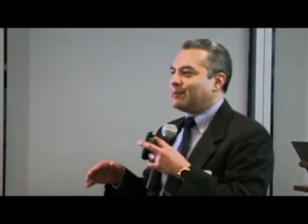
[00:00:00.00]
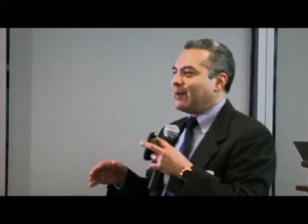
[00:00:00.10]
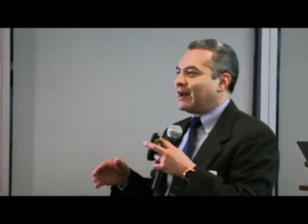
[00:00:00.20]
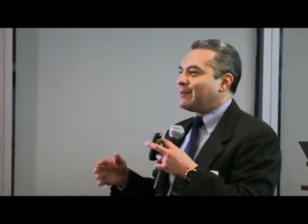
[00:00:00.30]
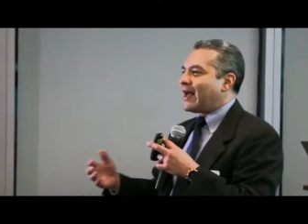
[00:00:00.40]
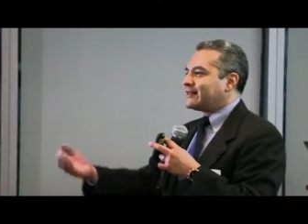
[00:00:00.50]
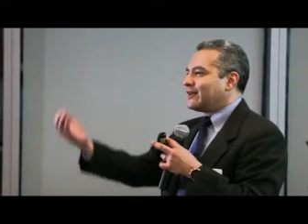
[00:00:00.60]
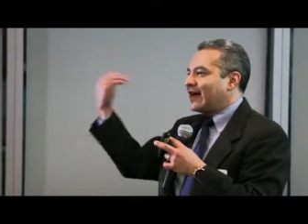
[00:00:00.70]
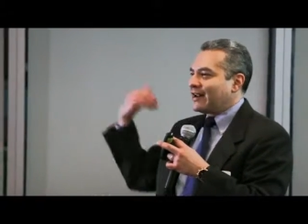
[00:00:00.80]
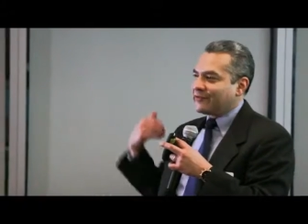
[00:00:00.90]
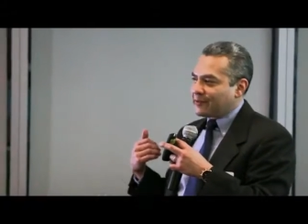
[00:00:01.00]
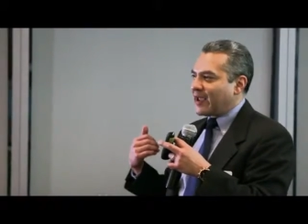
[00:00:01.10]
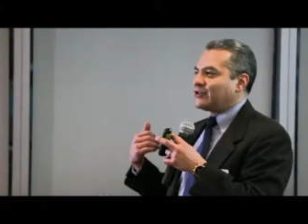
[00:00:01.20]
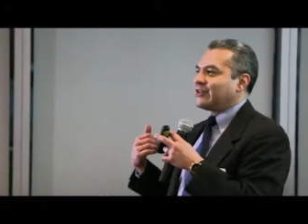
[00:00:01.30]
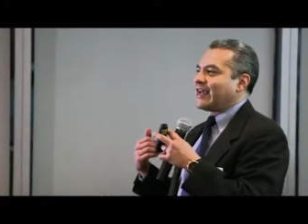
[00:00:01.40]
But imagine if that
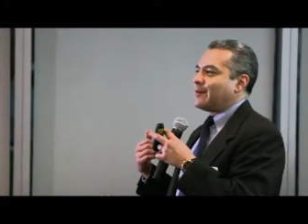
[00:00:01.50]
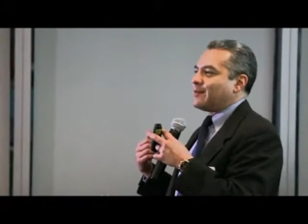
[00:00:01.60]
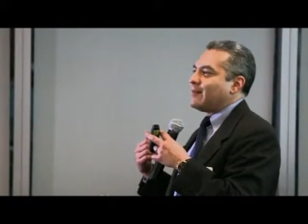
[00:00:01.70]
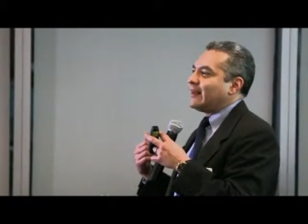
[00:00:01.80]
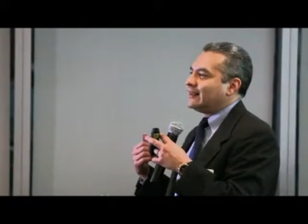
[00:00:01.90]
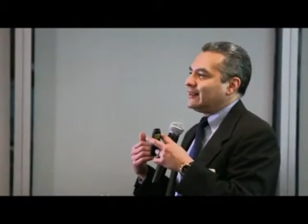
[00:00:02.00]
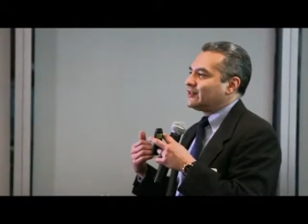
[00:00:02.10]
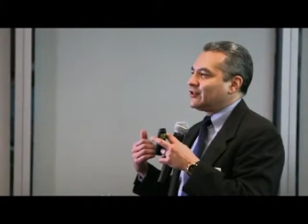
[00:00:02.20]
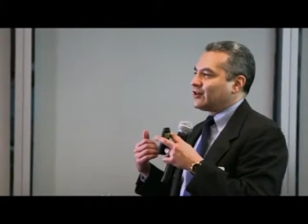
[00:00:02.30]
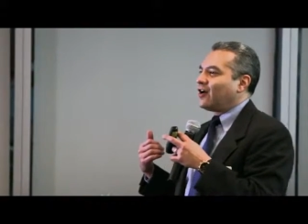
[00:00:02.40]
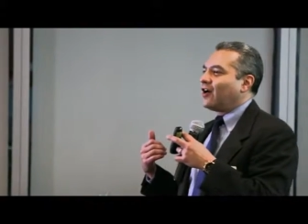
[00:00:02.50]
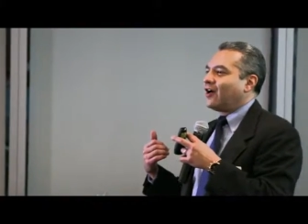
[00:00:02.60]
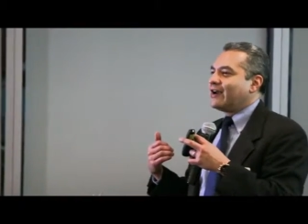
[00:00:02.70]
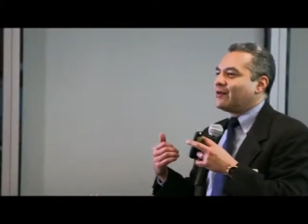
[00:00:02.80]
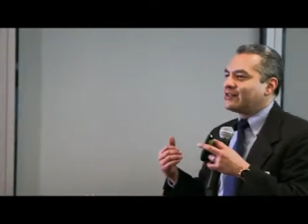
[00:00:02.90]
information came immediately to your
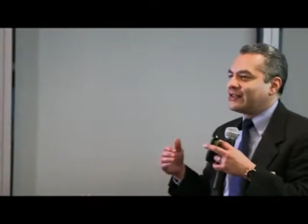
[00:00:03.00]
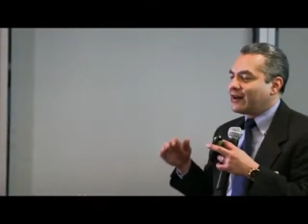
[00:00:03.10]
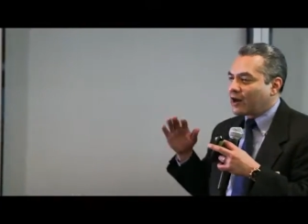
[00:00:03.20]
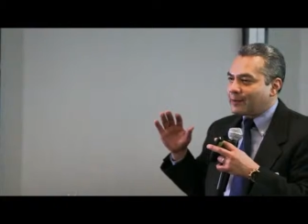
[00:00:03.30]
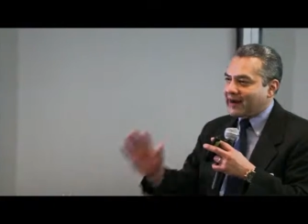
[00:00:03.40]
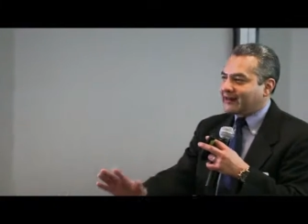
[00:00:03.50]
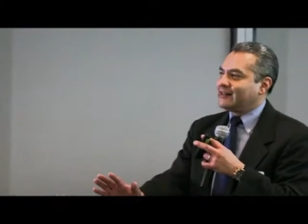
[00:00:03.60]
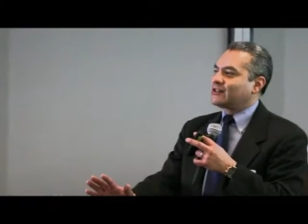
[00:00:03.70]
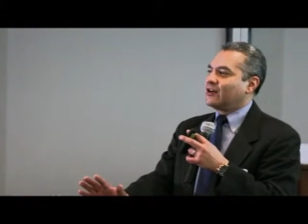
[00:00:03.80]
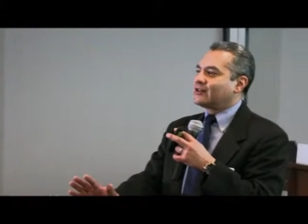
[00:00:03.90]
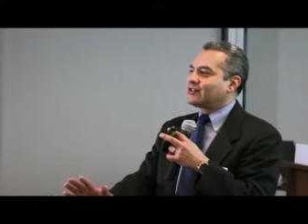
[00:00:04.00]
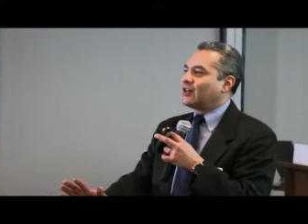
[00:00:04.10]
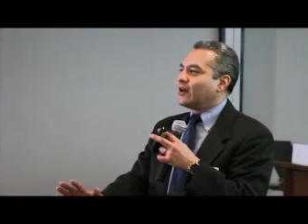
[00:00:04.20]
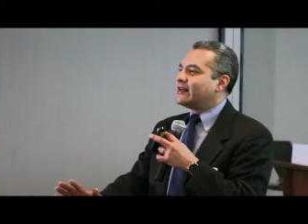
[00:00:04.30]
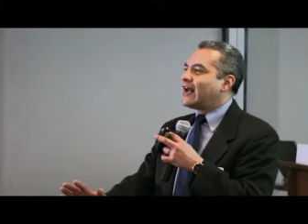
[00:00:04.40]
car and it automatically started
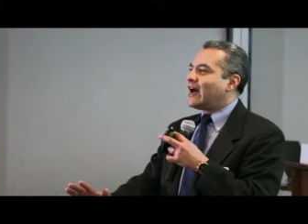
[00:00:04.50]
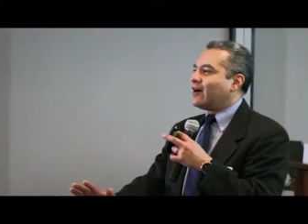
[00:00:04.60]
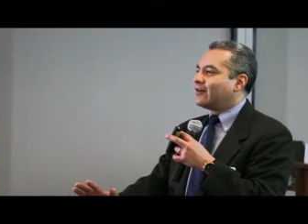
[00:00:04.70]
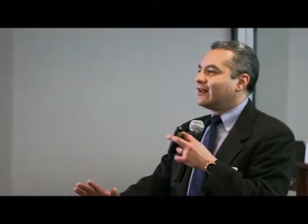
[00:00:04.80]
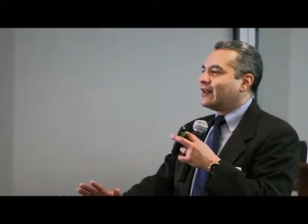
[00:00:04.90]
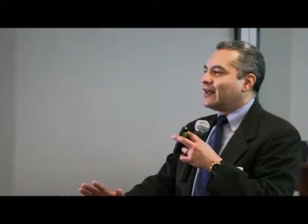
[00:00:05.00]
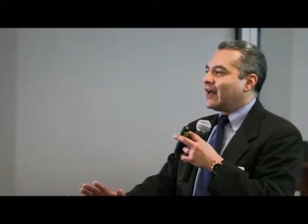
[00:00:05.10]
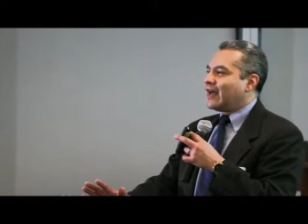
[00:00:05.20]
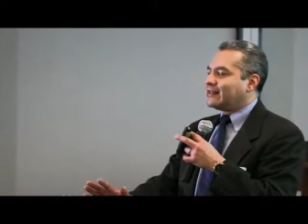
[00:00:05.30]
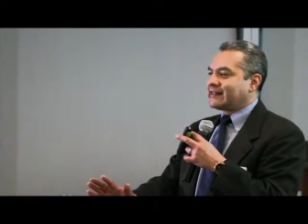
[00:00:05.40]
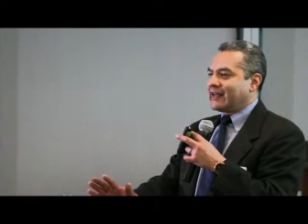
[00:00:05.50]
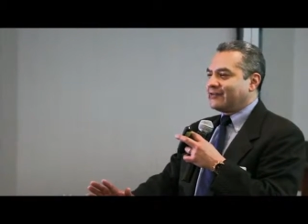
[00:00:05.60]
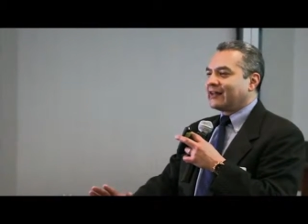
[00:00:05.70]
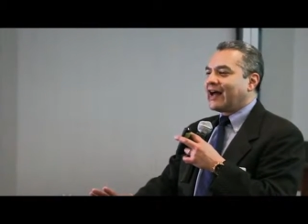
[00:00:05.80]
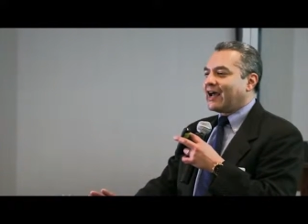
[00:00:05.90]
slowing down and
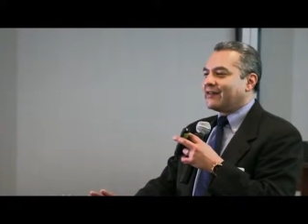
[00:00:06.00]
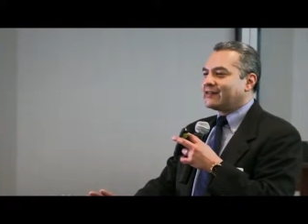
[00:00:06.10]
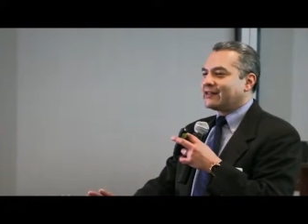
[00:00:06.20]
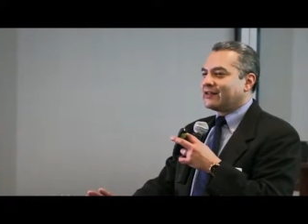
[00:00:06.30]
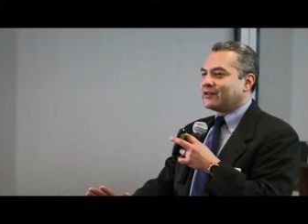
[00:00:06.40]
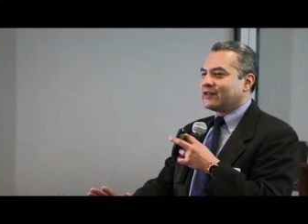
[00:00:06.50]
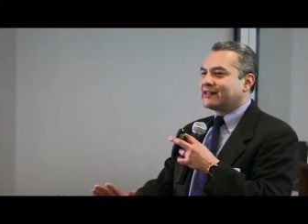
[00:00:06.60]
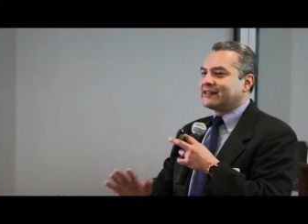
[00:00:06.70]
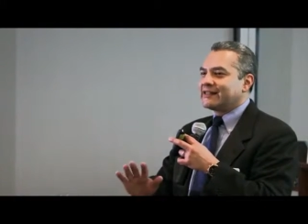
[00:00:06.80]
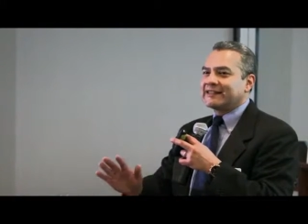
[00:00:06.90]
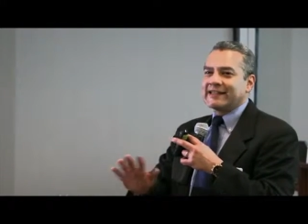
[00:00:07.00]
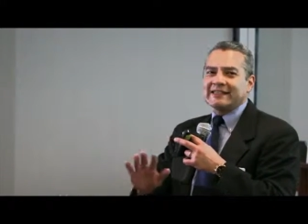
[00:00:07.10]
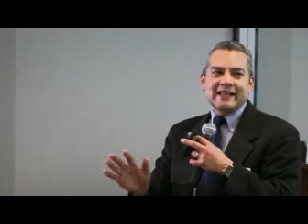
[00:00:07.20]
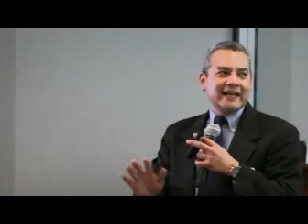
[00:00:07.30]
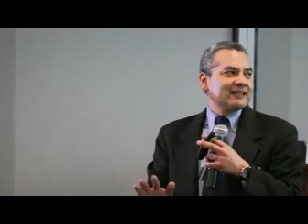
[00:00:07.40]
saved lives. So this
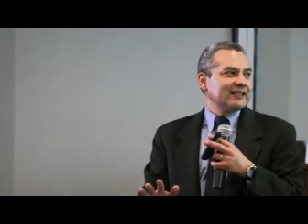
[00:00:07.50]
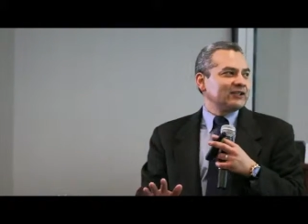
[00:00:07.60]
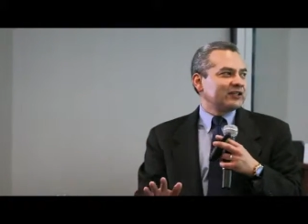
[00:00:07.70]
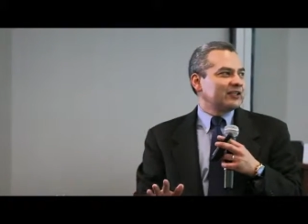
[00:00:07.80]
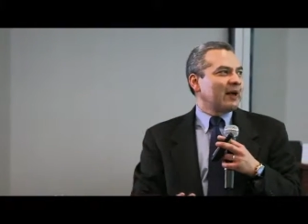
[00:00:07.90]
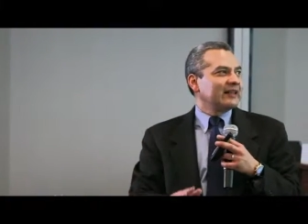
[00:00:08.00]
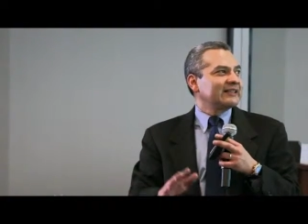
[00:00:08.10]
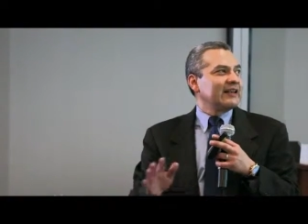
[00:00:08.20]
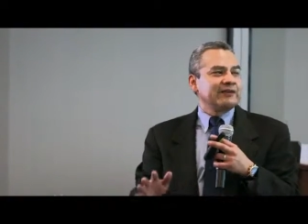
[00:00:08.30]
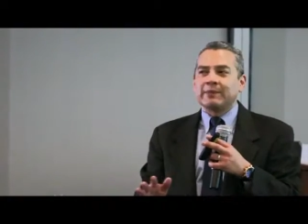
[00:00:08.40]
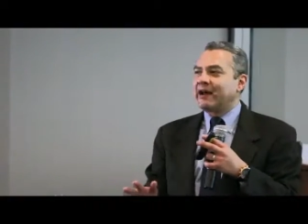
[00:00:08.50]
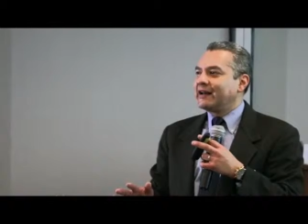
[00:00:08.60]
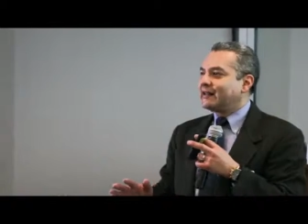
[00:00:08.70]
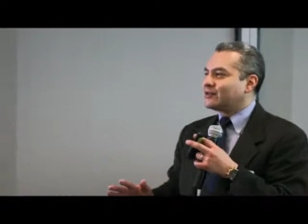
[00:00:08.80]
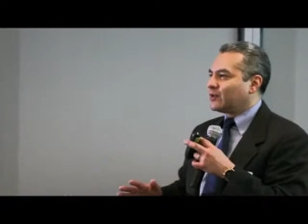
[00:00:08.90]
thing isn't just about saving
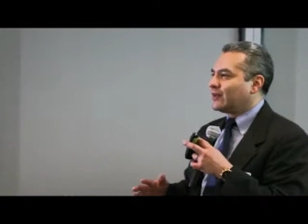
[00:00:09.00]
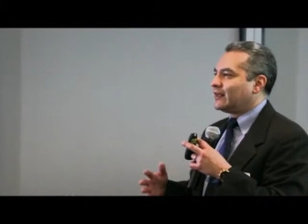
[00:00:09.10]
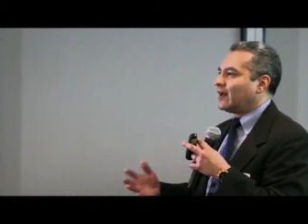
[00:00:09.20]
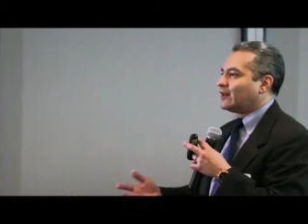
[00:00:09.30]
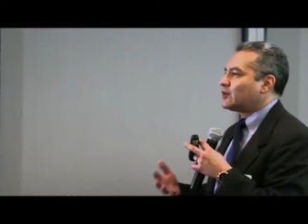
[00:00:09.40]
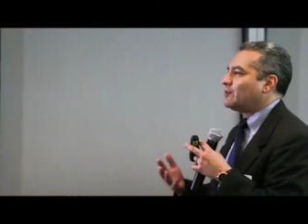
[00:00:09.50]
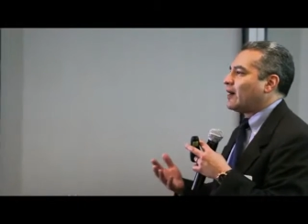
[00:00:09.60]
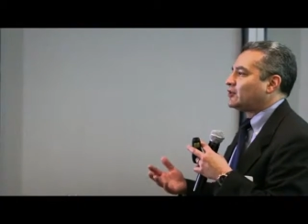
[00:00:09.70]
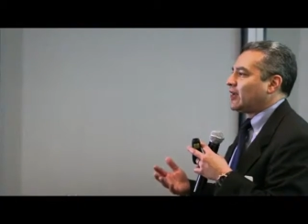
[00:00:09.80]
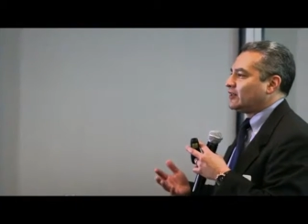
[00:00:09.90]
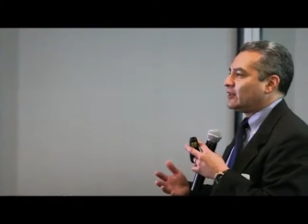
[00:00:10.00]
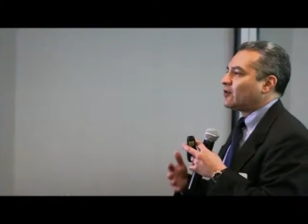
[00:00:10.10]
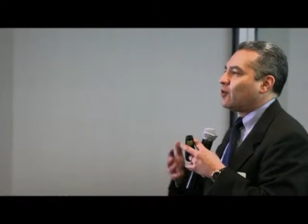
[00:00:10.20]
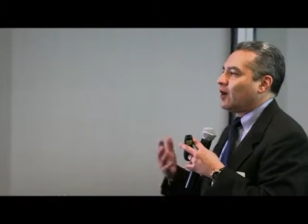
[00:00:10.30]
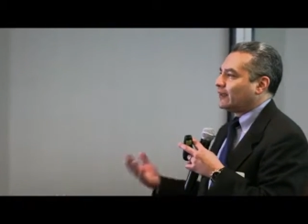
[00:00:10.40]
money, it's really also about changing the
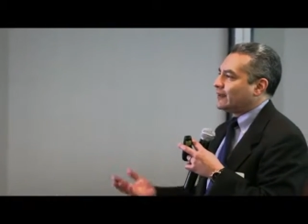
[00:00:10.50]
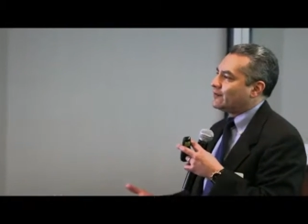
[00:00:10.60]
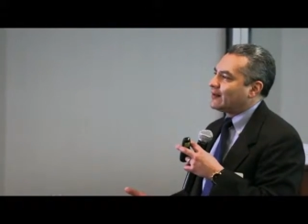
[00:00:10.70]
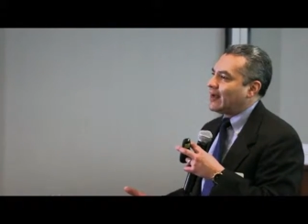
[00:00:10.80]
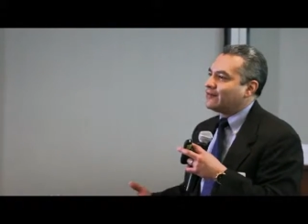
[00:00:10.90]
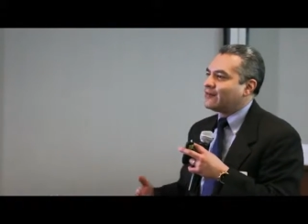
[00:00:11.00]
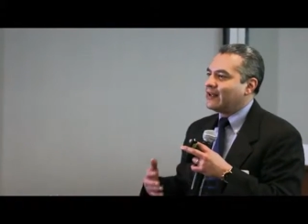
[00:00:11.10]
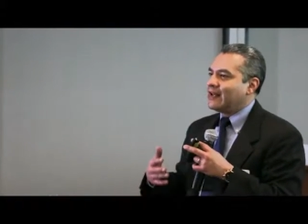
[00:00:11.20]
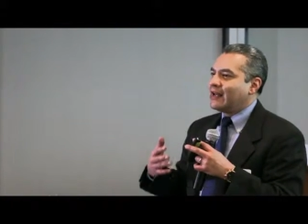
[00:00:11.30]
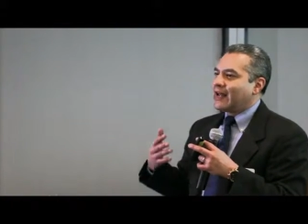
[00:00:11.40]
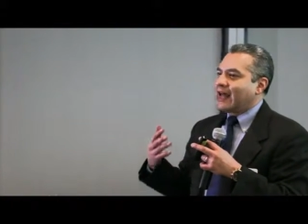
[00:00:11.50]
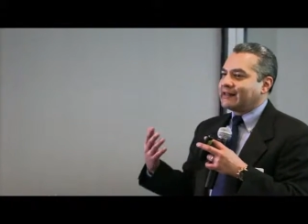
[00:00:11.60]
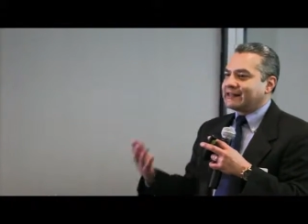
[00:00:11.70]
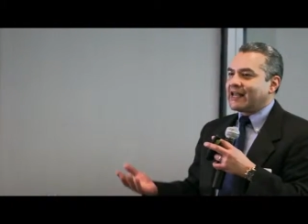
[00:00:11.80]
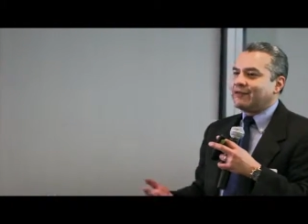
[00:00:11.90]
quality of life
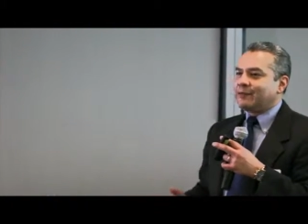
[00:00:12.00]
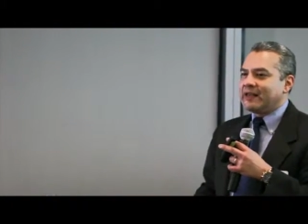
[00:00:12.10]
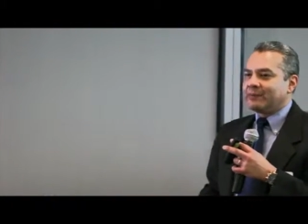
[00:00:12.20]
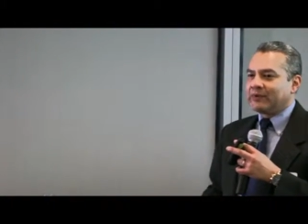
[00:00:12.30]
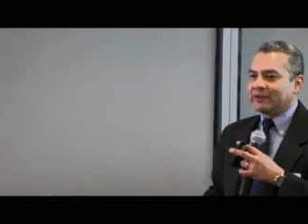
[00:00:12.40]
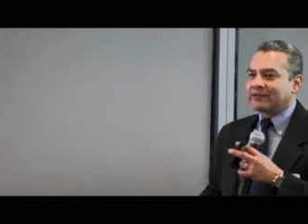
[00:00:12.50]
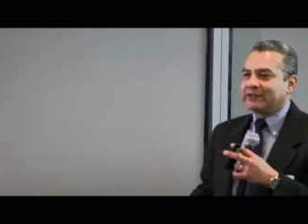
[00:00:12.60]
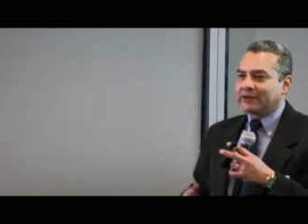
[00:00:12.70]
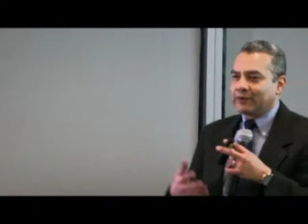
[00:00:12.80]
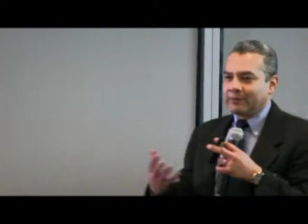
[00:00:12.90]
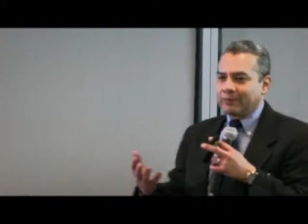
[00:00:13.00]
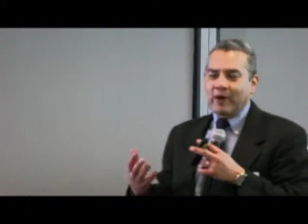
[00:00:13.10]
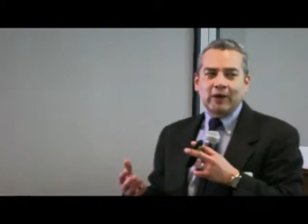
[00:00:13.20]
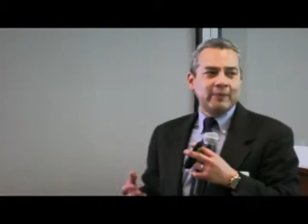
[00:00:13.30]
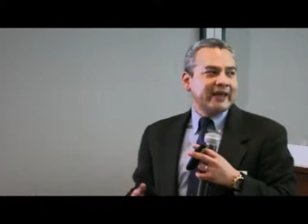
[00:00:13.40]
and saving people's
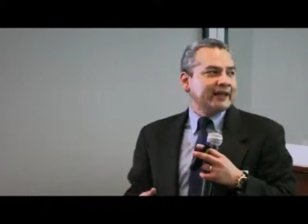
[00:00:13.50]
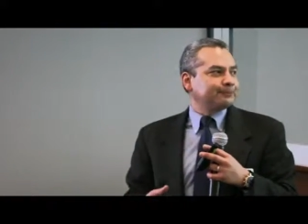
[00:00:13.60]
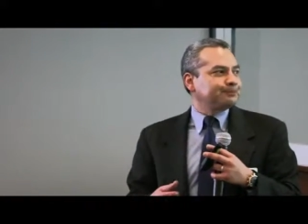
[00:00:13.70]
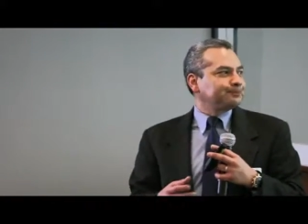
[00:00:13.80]
well-being.